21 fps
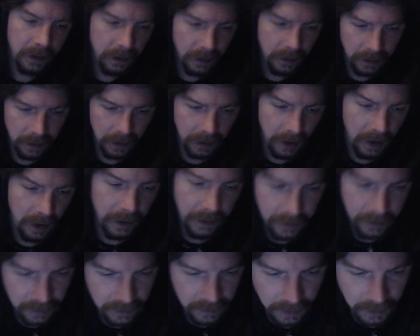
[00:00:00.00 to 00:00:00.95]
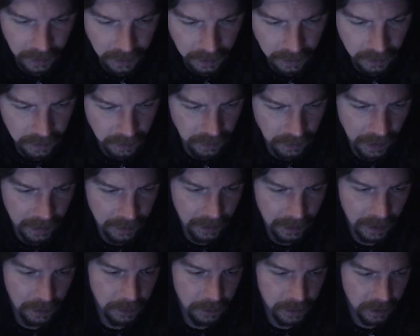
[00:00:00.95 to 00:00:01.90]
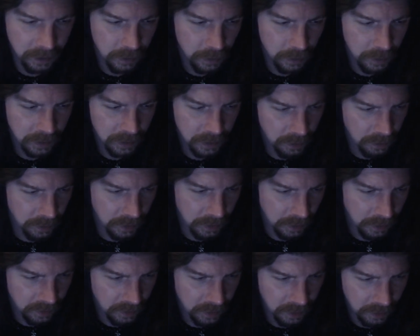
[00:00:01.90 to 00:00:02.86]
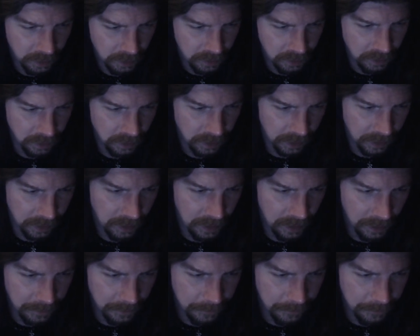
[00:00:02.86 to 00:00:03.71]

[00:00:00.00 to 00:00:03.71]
guys like to hang out with and talk to, and it's like that,